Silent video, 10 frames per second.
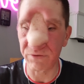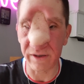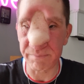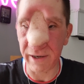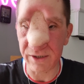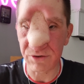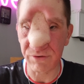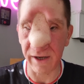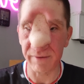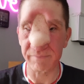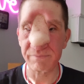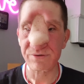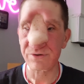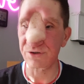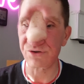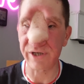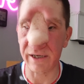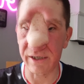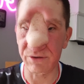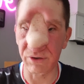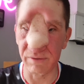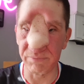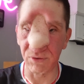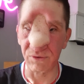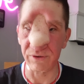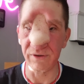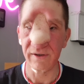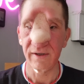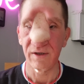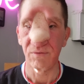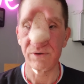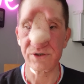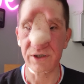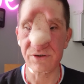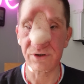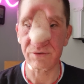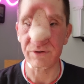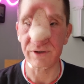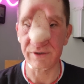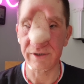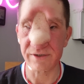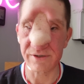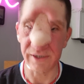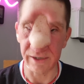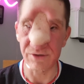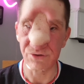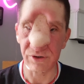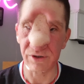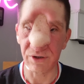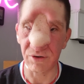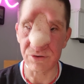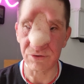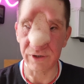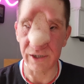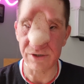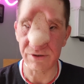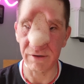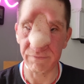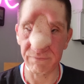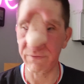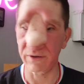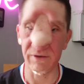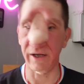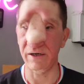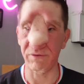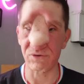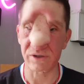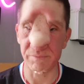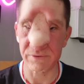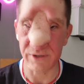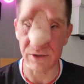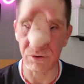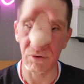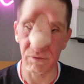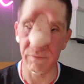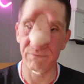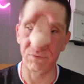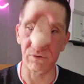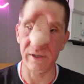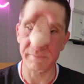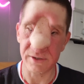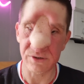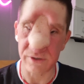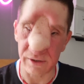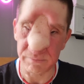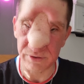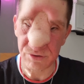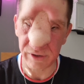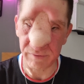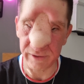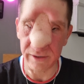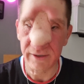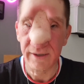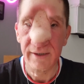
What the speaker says: really bad cramps, shaking to the bone, which the consultant did say during the consultation, if you feel any of those symptoms at all, phone the emergency number straight away.